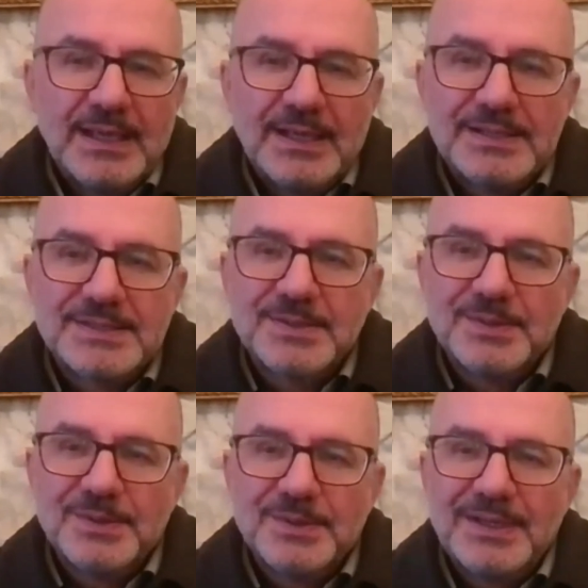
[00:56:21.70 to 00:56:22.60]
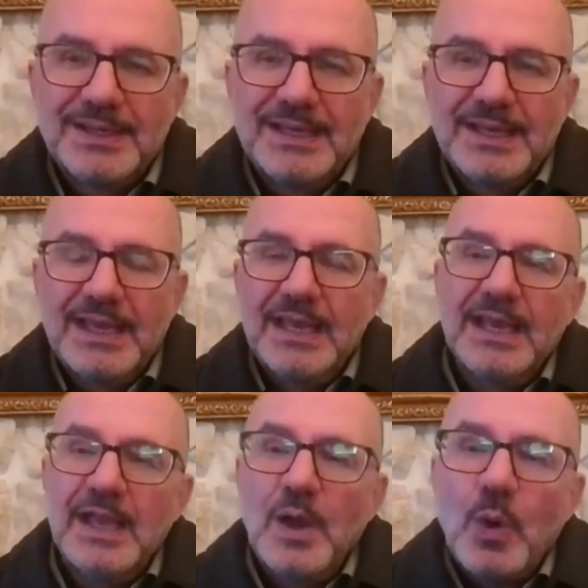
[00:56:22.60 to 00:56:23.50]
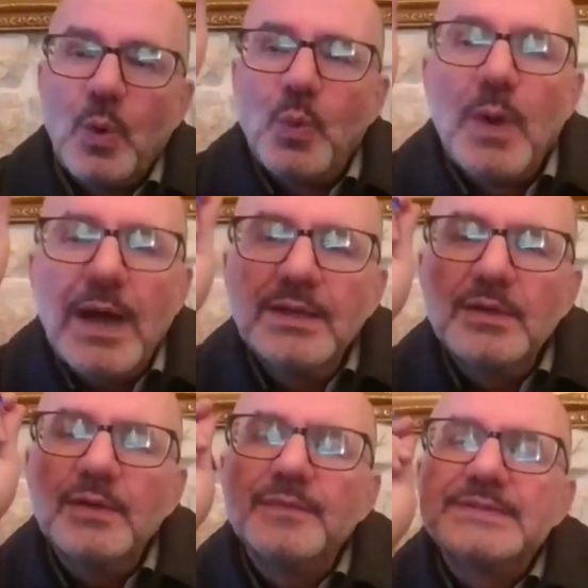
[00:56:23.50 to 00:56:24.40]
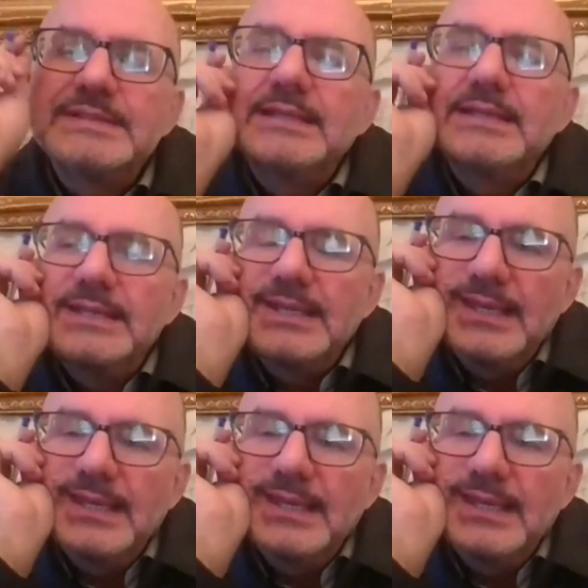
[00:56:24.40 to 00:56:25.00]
So one of the,